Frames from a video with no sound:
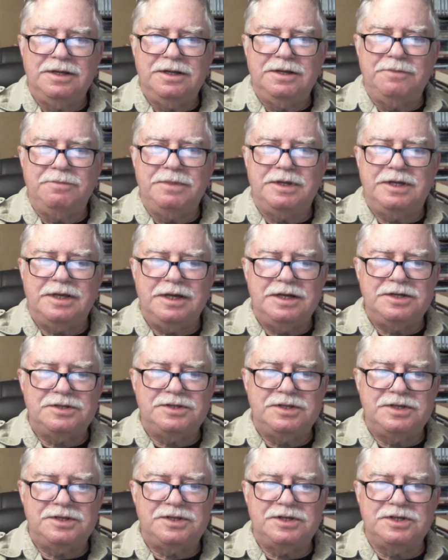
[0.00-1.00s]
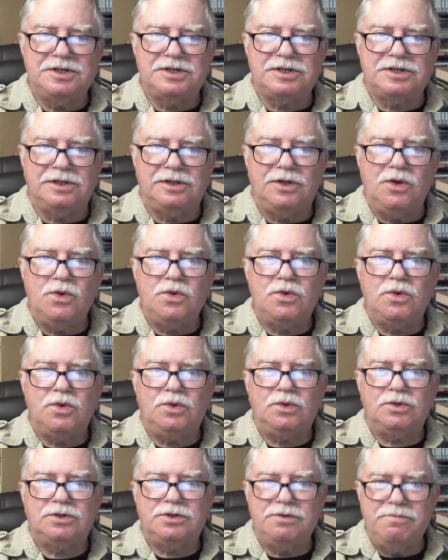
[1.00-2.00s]
Because this is
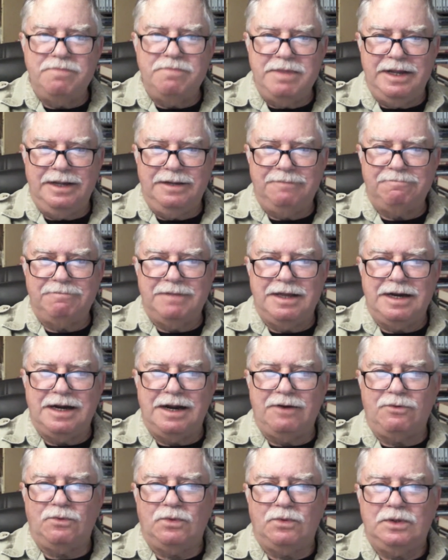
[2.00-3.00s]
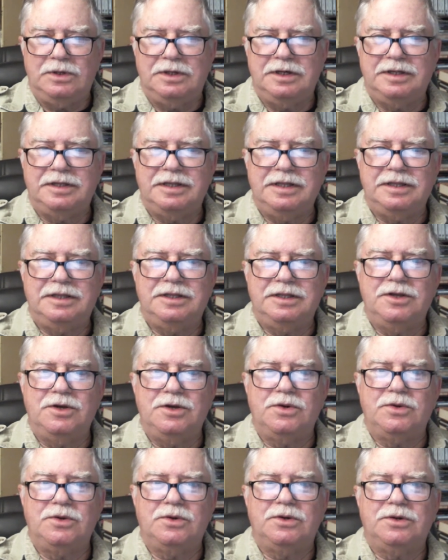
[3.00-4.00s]
local to me, and I really think the
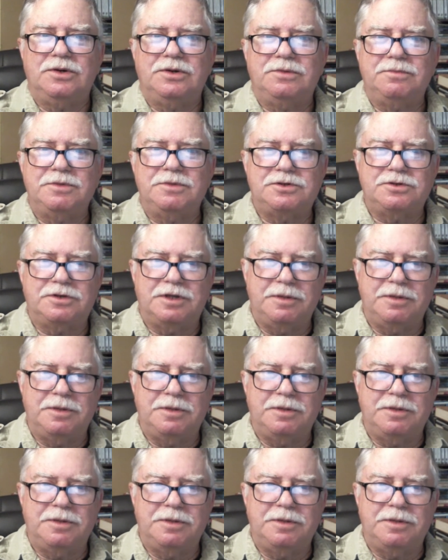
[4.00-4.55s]
owner, Mr.